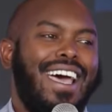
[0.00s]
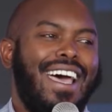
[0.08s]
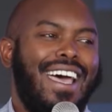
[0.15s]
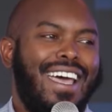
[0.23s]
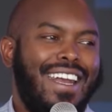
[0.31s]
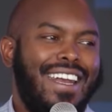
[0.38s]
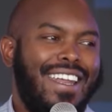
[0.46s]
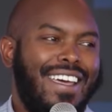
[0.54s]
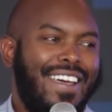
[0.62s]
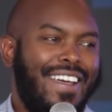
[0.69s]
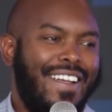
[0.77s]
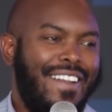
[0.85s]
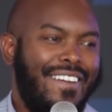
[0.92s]
And
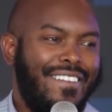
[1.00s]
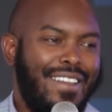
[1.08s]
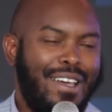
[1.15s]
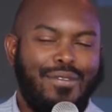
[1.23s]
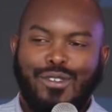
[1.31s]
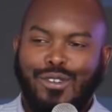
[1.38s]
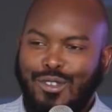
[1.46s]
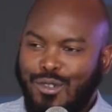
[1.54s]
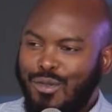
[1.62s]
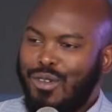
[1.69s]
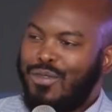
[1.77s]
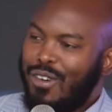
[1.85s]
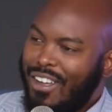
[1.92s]
uh, therefore, you
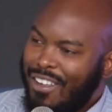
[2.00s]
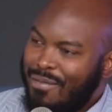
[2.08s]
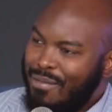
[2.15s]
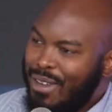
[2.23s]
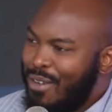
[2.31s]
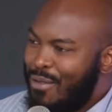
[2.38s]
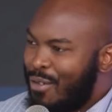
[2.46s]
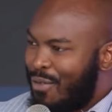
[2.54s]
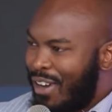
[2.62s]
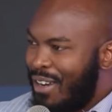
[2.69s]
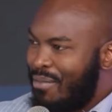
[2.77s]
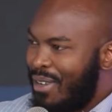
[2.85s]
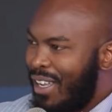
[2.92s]
will forgive me if you
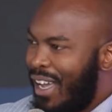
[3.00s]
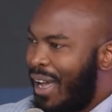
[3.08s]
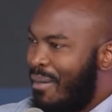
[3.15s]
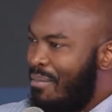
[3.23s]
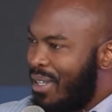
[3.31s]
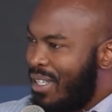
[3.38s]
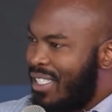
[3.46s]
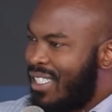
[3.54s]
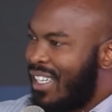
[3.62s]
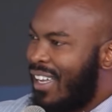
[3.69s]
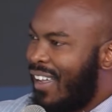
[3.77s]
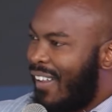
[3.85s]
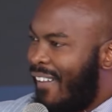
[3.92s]
find me a bit
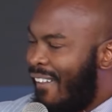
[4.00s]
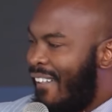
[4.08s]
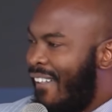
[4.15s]
uh,